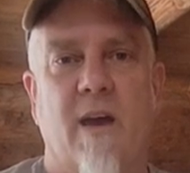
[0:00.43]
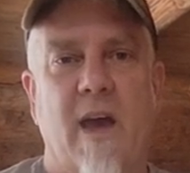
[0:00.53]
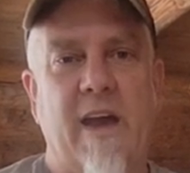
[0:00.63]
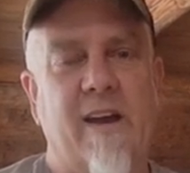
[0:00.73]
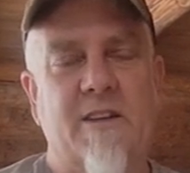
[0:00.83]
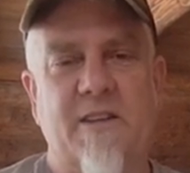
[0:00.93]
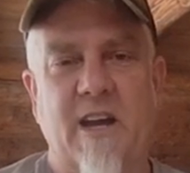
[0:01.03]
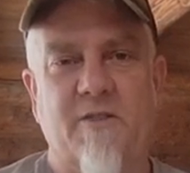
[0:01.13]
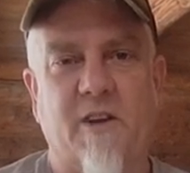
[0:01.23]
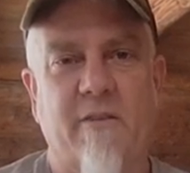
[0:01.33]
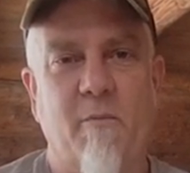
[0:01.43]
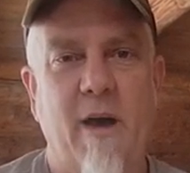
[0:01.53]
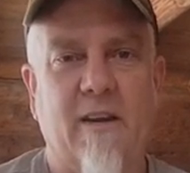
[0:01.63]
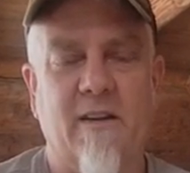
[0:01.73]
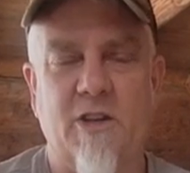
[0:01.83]
Hey guys, thanks for coming
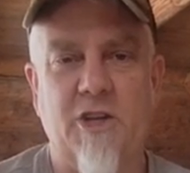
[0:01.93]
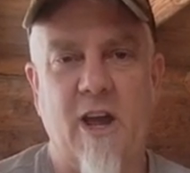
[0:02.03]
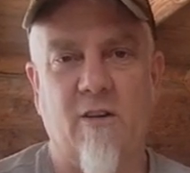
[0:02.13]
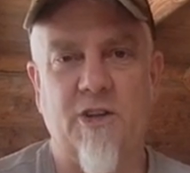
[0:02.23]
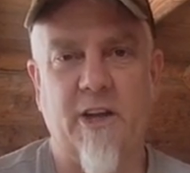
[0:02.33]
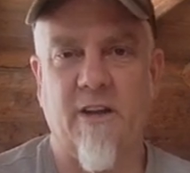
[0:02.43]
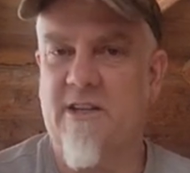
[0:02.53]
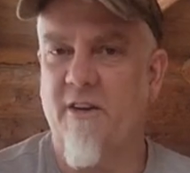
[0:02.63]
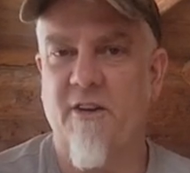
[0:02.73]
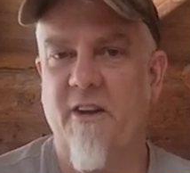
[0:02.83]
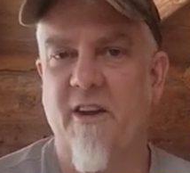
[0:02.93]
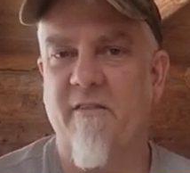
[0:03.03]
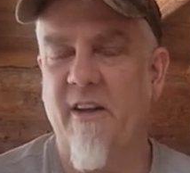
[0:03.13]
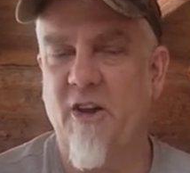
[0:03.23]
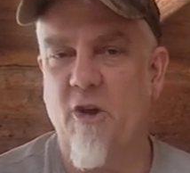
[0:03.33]
back to the channel, checking us out here at Hidden
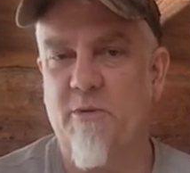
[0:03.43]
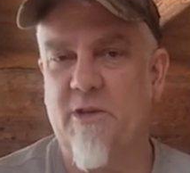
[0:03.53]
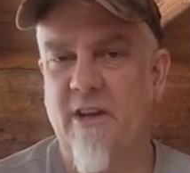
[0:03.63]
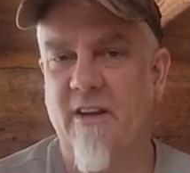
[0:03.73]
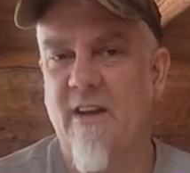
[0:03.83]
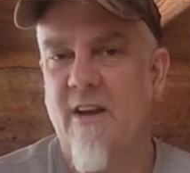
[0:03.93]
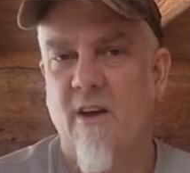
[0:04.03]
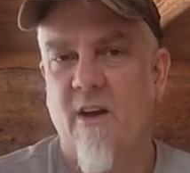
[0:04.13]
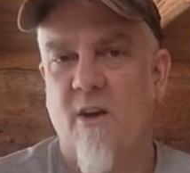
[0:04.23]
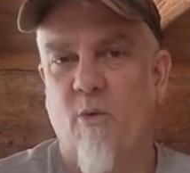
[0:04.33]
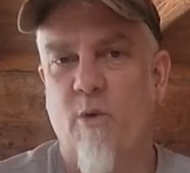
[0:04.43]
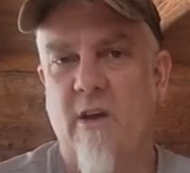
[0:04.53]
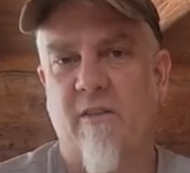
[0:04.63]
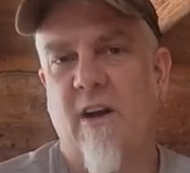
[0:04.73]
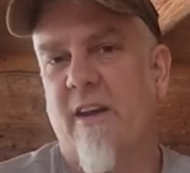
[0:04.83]
Valley Homestead. We
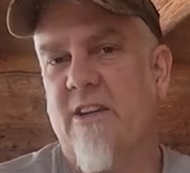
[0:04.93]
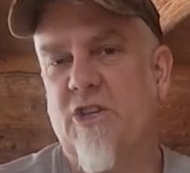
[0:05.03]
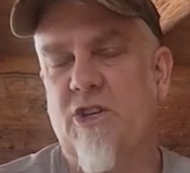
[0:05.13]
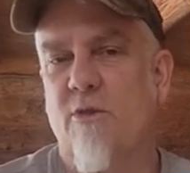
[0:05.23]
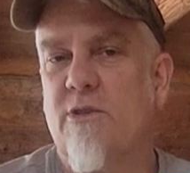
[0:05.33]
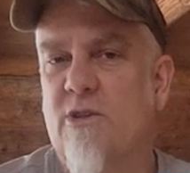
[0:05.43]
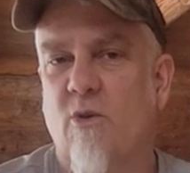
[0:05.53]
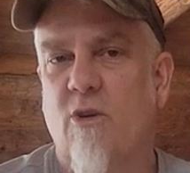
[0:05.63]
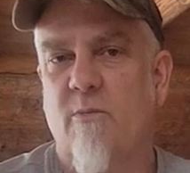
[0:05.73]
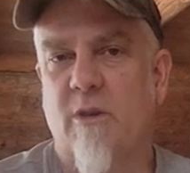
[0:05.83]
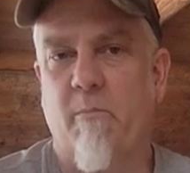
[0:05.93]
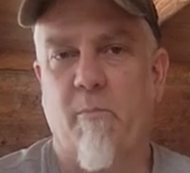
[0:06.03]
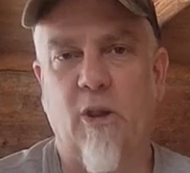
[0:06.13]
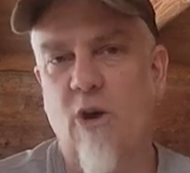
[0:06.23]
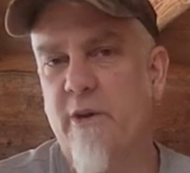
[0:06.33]
have got a snowstorm with
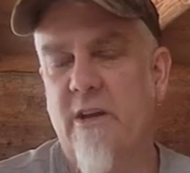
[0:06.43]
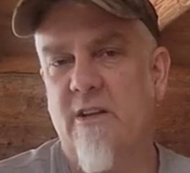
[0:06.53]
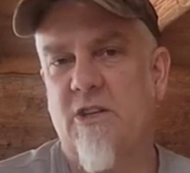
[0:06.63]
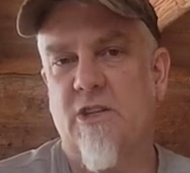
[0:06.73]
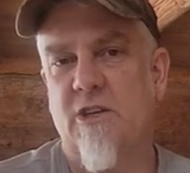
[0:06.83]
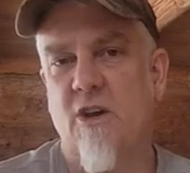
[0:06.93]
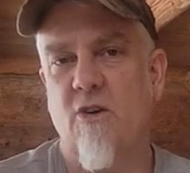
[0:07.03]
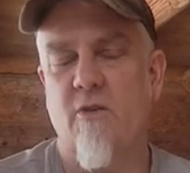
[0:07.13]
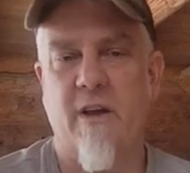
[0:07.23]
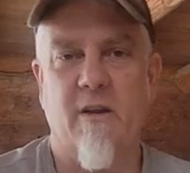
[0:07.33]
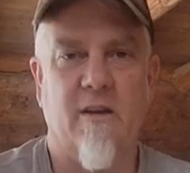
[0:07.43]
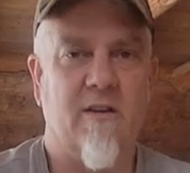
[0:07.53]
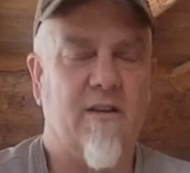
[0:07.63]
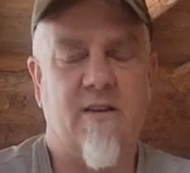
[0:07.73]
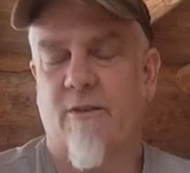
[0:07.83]
blowing snow and
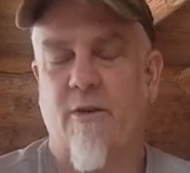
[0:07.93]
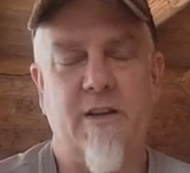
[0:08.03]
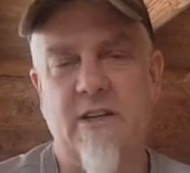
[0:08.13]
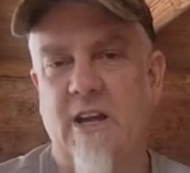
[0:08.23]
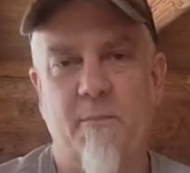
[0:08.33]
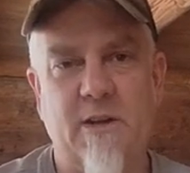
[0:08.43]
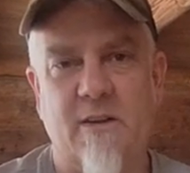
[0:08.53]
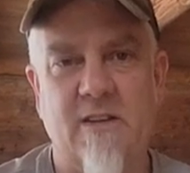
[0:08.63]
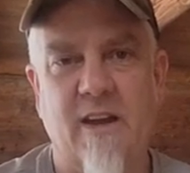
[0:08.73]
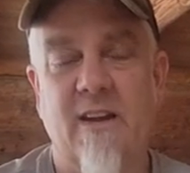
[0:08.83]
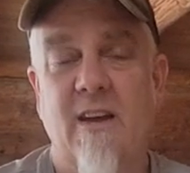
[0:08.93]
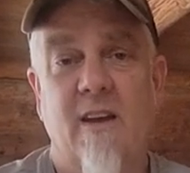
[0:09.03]
crazy temps outside.